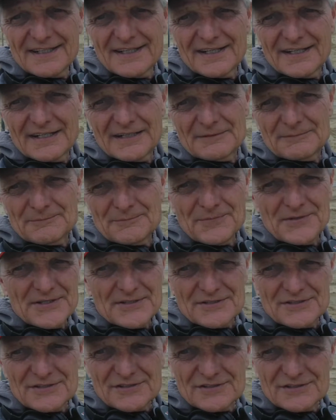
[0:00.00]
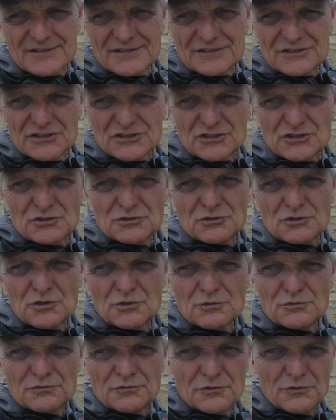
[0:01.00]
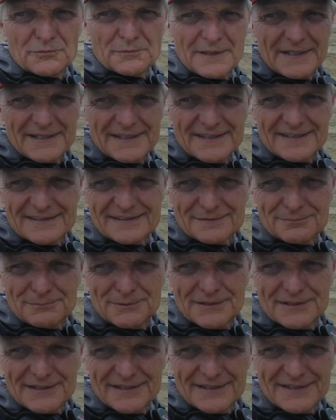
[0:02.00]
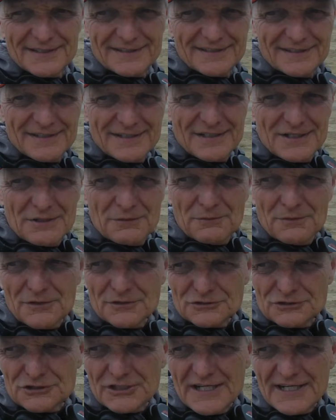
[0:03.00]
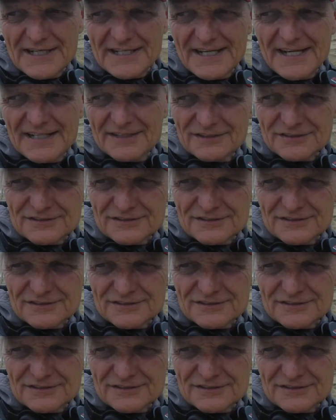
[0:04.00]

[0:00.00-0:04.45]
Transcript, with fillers: Um, it's just it's just too cool for them, I guess. But uh, We'll go check it out.